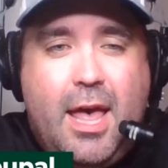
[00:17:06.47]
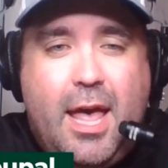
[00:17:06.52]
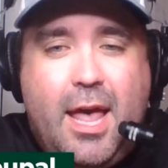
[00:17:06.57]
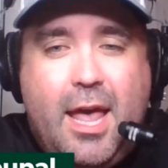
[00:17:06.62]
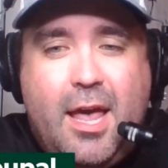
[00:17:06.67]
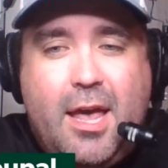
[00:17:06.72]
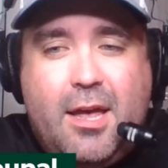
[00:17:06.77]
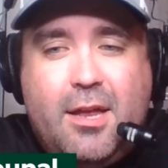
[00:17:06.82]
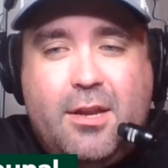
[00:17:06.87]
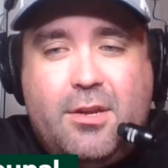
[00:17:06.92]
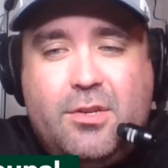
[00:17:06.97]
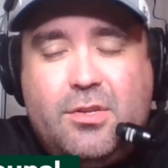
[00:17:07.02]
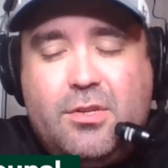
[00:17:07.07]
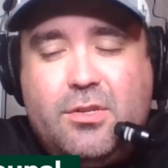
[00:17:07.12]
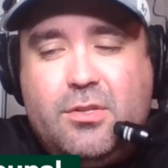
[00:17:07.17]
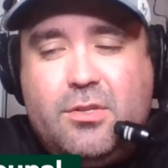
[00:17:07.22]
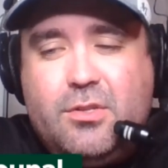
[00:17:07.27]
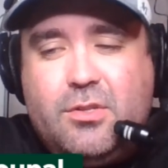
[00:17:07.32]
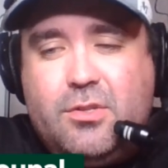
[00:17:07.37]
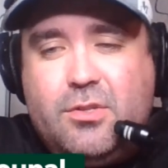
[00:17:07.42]
And
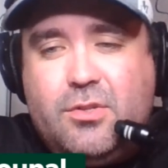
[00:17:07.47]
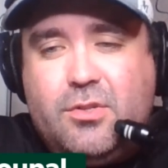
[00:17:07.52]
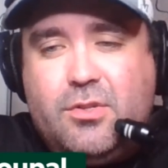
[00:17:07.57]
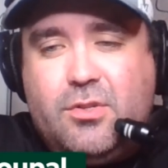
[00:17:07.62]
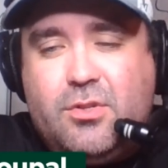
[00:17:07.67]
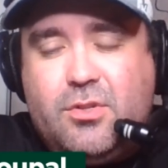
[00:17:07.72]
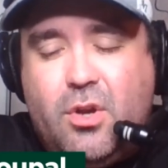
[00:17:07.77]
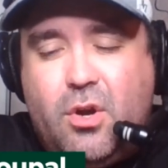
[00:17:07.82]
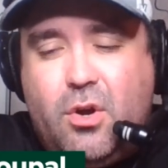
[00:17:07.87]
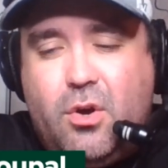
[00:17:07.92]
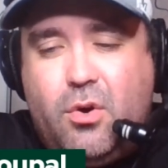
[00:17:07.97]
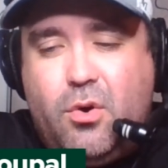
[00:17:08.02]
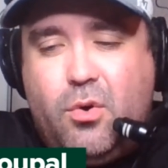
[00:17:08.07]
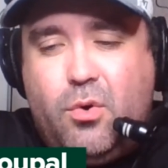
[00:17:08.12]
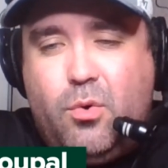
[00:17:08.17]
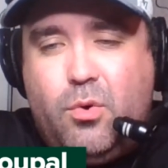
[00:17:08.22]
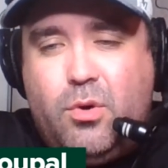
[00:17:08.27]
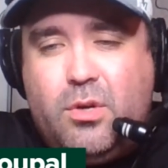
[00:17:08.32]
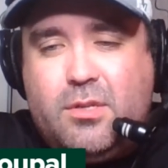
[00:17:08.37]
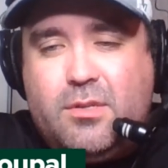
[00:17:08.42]

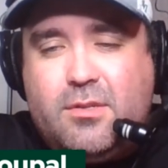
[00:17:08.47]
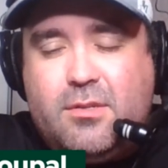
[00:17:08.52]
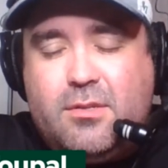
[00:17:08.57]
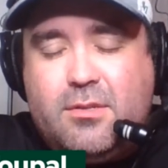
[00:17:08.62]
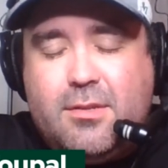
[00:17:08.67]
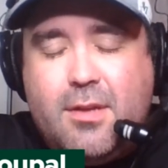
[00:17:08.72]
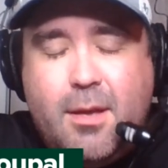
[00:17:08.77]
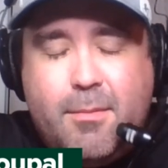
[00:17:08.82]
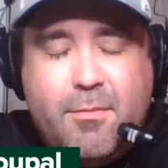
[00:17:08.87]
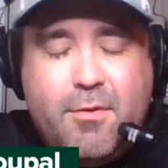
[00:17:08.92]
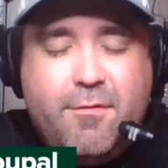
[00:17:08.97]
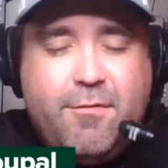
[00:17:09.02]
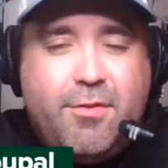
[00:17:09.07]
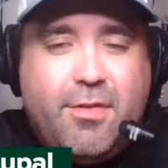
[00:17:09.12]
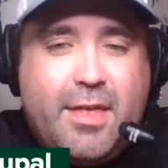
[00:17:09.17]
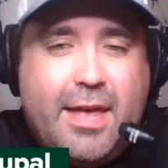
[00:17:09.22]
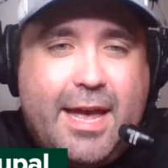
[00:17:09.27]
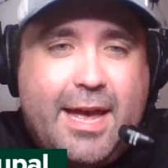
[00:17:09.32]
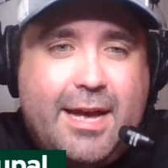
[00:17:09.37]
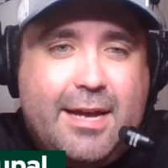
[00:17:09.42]
so some of
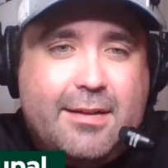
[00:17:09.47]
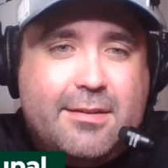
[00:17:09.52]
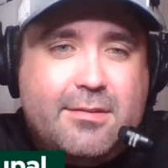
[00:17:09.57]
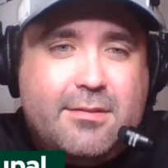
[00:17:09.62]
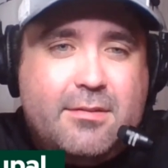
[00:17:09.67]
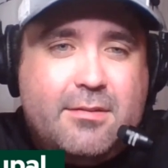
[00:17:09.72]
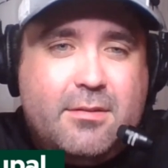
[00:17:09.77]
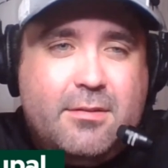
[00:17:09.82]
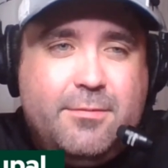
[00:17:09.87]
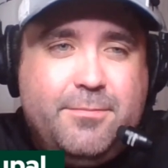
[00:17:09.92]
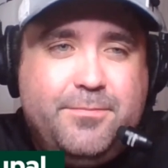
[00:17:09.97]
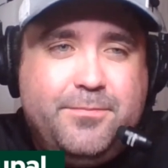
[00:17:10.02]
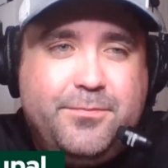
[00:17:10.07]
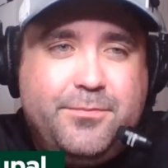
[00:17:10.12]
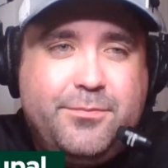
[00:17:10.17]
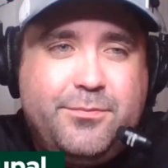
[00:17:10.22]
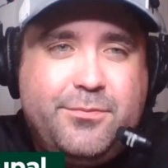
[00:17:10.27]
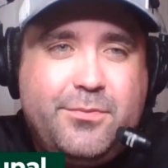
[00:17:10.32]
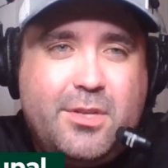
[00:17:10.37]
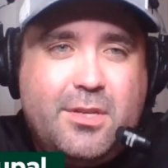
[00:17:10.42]
that,
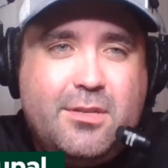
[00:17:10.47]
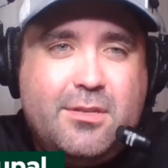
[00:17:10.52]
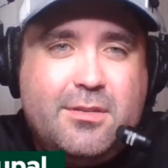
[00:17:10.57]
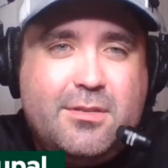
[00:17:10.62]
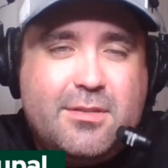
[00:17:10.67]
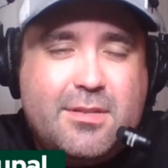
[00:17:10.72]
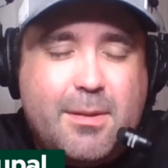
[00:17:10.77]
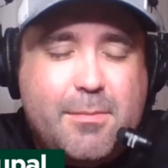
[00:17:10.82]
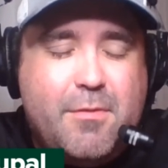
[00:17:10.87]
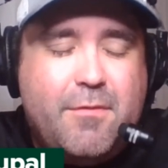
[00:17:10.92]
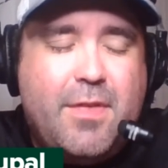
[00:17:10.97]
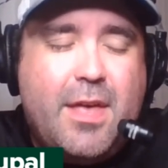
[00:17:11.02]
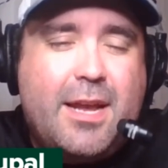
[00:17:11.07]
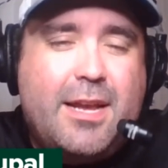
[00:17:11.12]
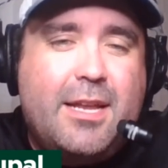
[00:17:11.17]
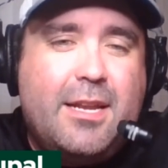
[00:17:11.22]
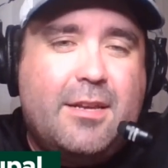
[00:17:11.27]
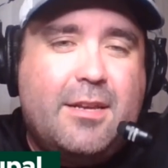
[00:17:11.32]
some of that can